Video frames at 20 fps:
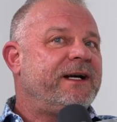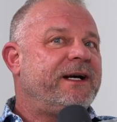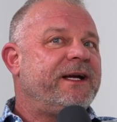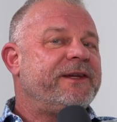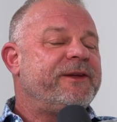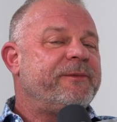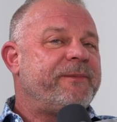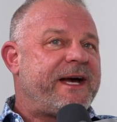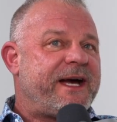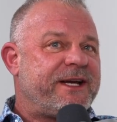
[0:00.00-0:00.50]

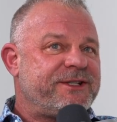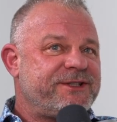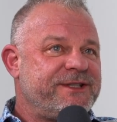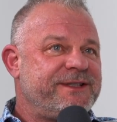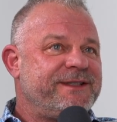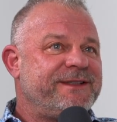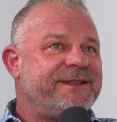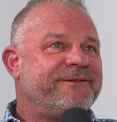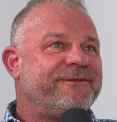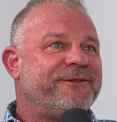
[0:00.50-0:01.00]
the
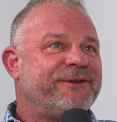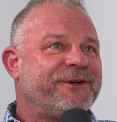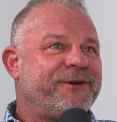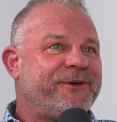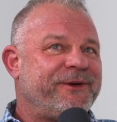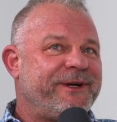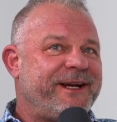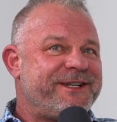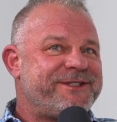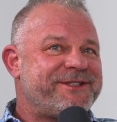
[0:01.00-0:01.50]
passion for
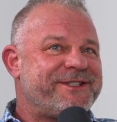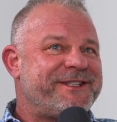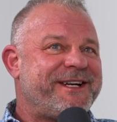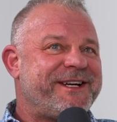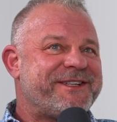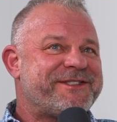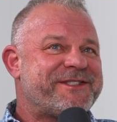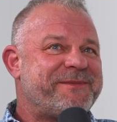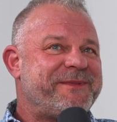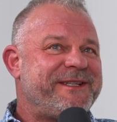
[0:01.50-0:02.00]
creation
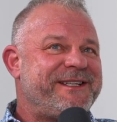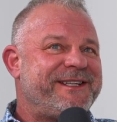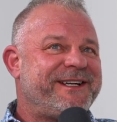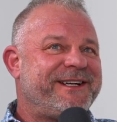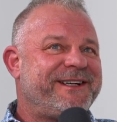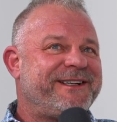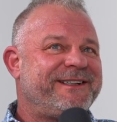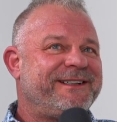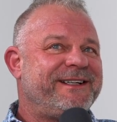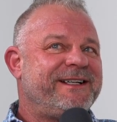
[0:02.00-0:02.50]
has to be
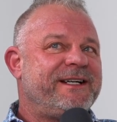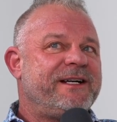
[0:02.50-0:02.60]
there,